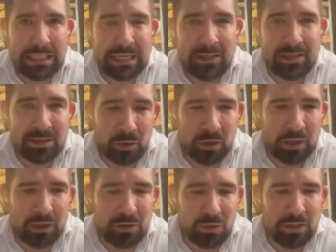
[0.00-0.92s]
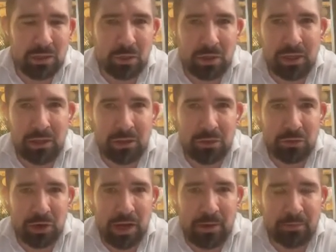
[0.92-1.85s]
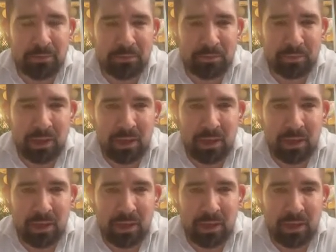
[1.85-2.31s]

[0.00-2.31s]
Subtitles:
the ASIC license, you can use it only in Australia.